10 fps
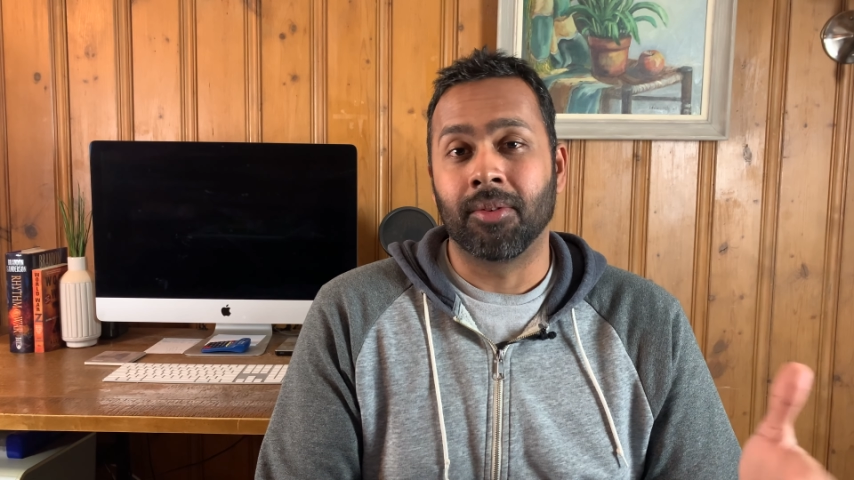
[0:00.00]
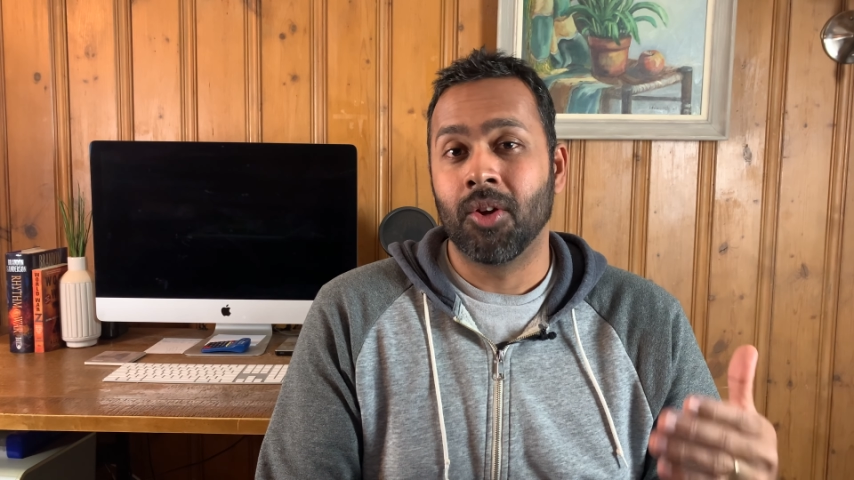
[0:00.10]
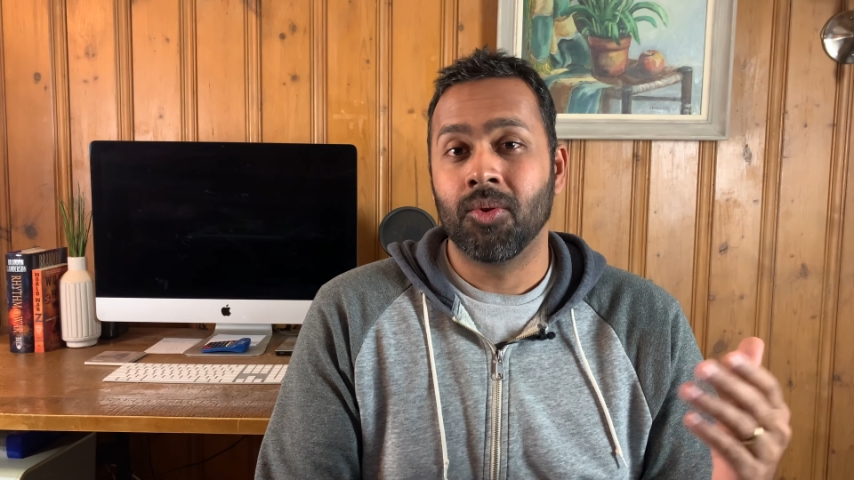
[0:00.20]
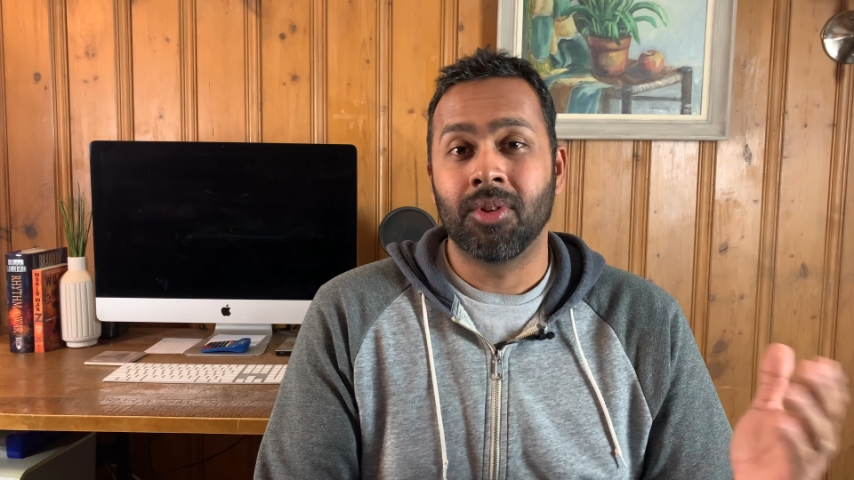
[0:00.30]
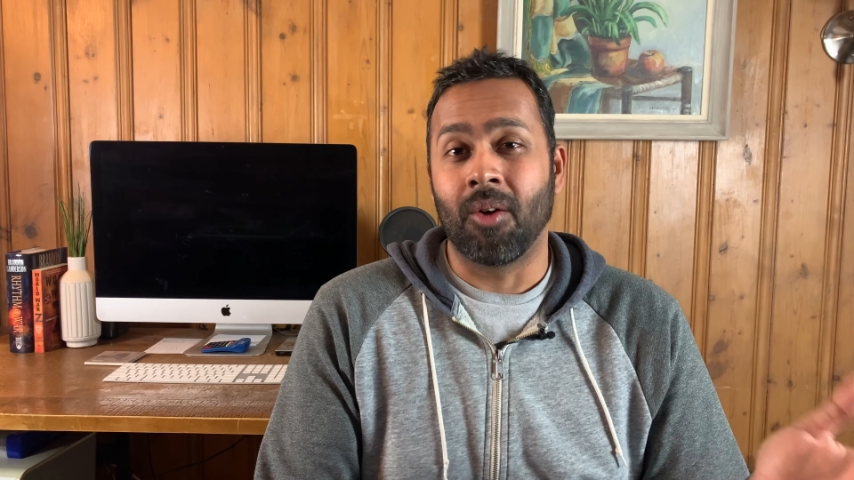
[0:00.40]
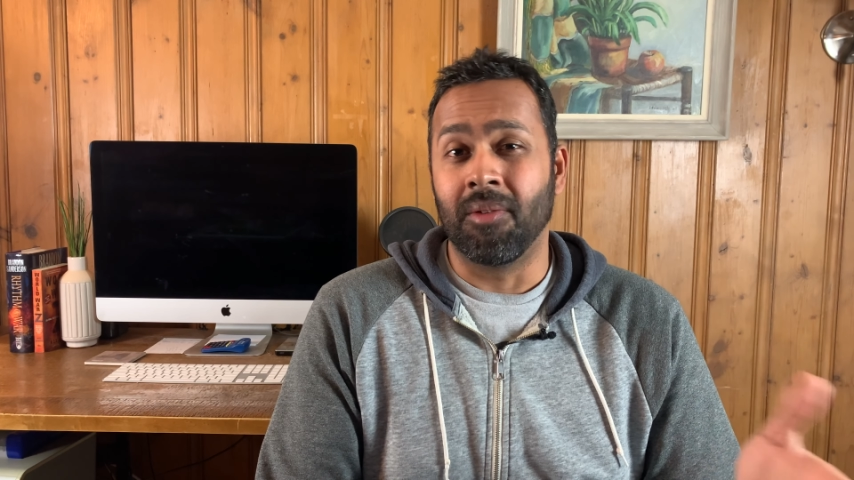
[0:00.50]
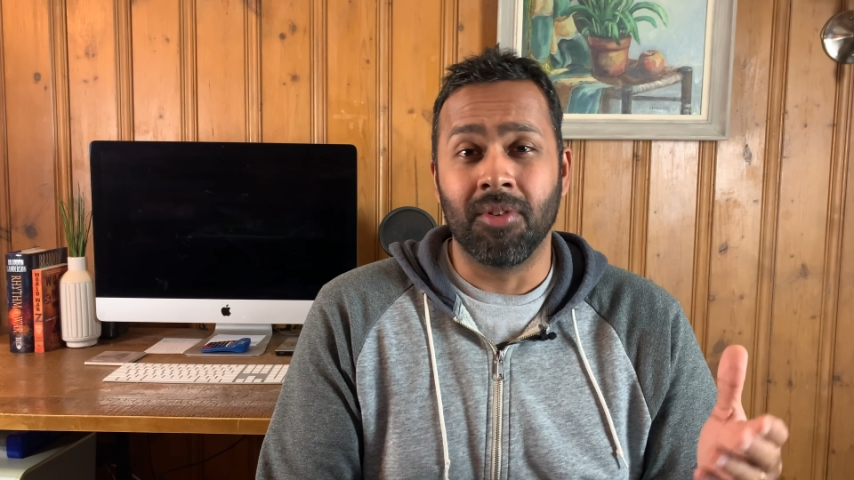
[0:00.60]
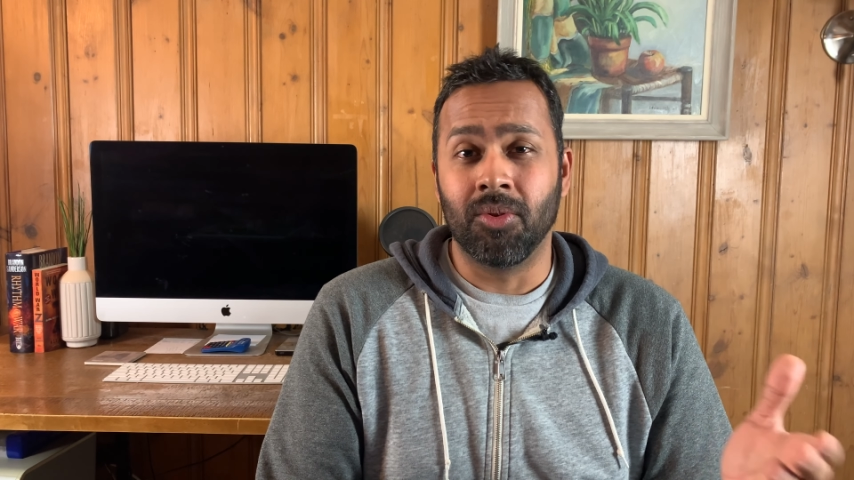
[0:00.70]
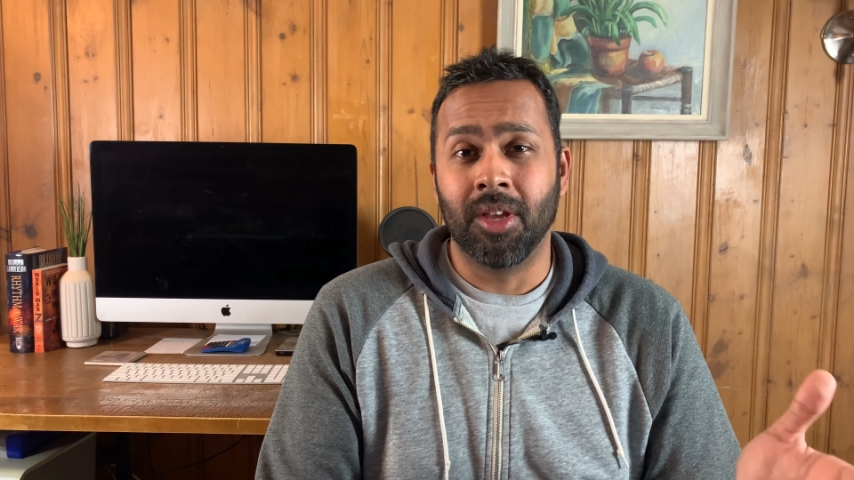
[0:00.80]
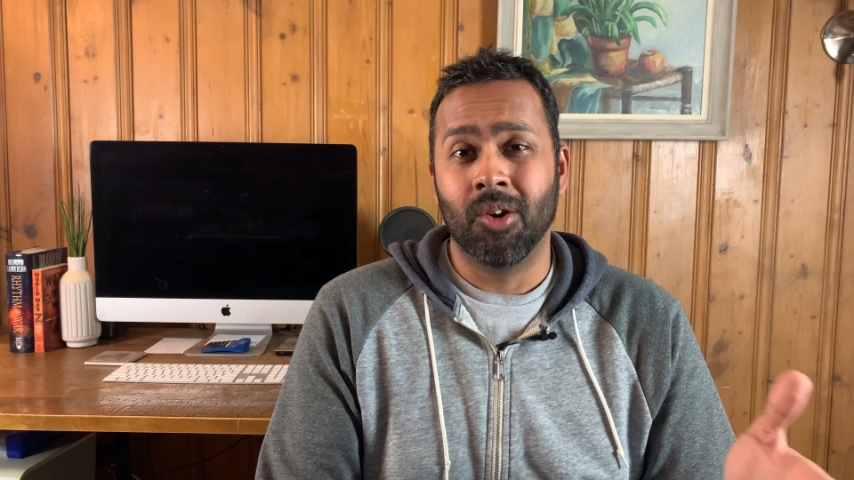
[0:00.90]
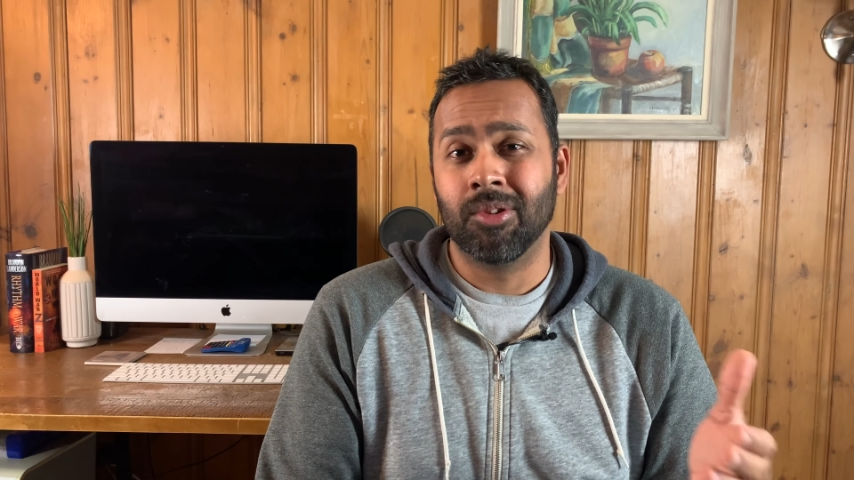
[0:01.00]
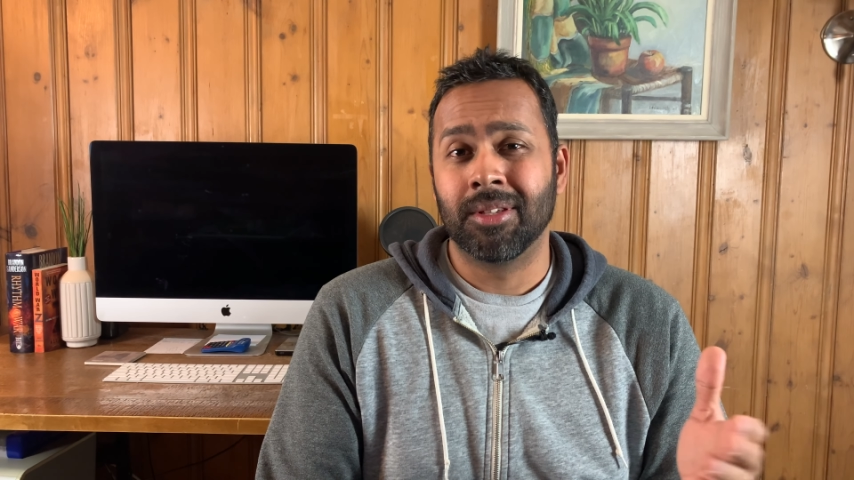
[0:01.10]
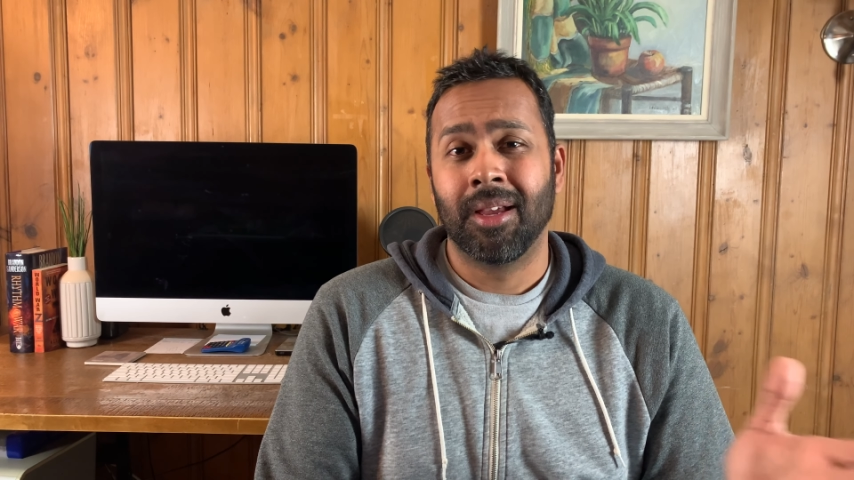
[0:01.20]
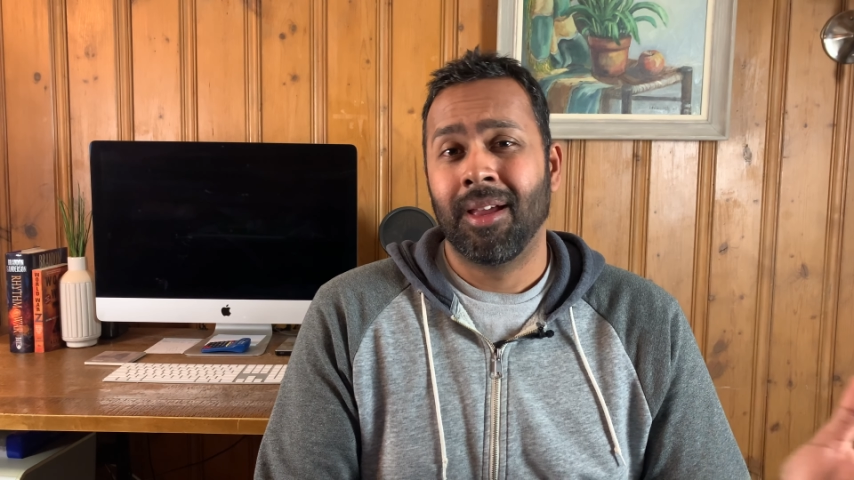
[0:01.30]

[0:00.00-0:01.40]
those. I reviewed those.